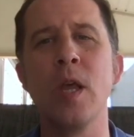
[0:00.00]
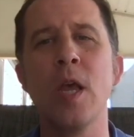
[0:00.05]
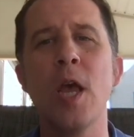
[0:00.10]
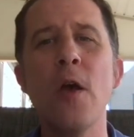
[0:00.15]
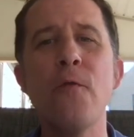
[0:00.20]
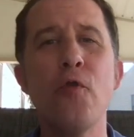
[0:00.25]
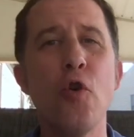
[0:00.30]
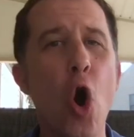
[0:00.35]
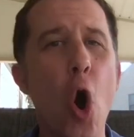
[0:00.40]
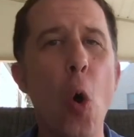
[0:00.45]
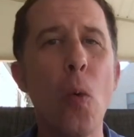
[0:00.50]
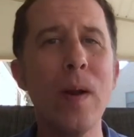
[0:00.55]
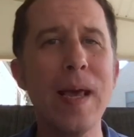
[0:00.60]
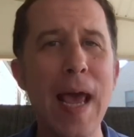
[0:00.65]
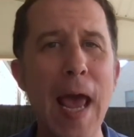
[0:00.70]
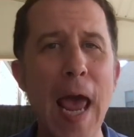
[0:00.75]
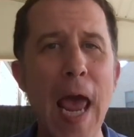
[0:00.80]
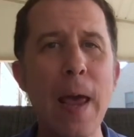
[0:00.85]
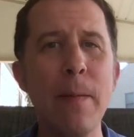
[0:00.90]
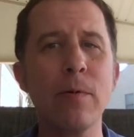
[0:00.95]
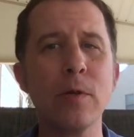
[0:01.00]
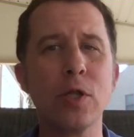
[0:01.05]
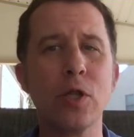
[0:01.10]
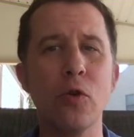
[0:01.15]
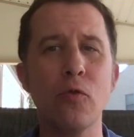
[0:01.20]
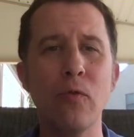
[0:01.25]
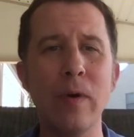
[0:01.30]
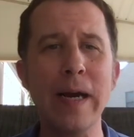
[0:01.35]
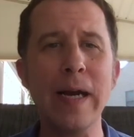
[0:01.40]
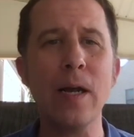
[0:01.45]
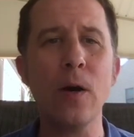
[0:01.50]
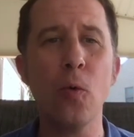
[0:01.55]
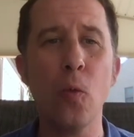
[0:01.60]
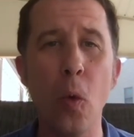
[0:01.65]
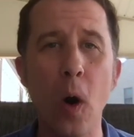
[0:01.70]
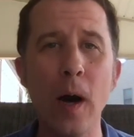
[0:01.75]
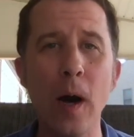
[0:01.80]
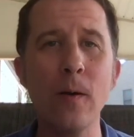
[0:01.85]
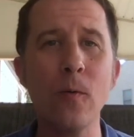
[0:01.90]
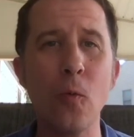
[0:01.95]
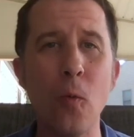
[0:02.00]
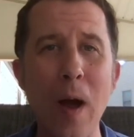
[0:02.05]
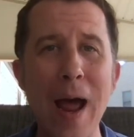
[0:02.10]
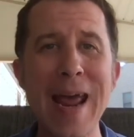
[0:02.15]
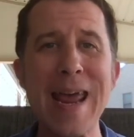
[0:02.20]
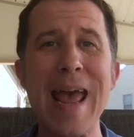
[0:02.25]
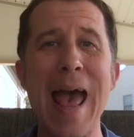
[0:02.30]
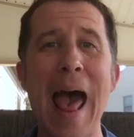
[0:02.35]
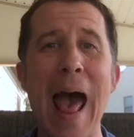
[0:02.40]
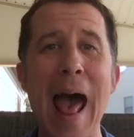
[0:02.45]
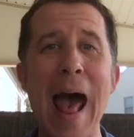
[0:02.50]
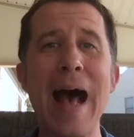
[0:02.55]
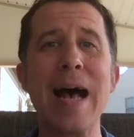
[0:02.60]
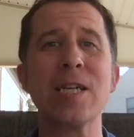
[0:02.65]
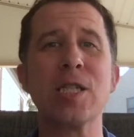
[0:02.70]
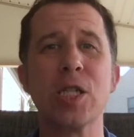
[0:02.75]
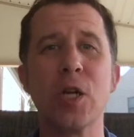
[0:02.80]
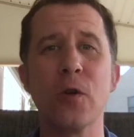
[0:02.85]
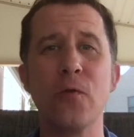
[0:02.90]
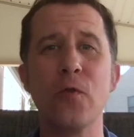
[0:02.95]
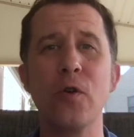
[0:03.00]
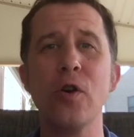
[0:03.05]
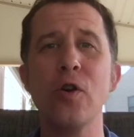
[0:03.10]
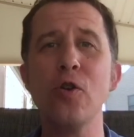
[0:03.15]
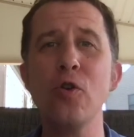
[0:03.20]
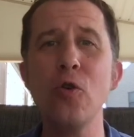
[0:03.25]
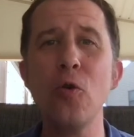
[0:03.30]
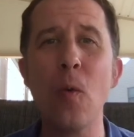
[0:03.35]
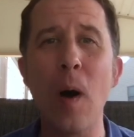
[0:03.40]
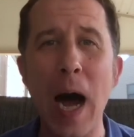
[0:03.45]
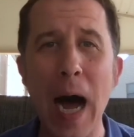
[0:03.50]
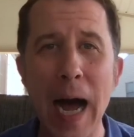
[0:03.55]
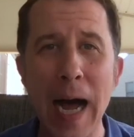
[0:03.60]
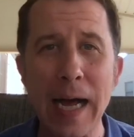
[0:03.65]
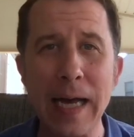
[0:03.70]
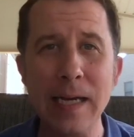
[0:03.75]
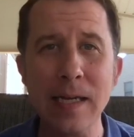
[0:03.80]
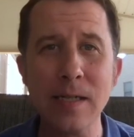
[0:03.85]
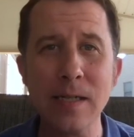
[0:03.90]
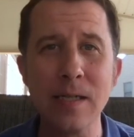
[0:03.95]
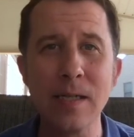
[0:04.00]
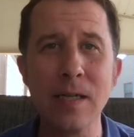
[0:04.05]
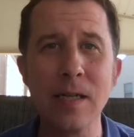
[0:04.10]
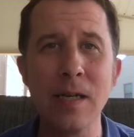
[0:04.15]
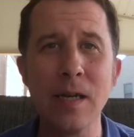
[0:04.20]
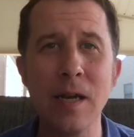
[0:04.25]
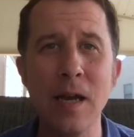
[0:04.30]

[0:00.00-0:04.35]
If you're only able to read it one way, ask for new eyes.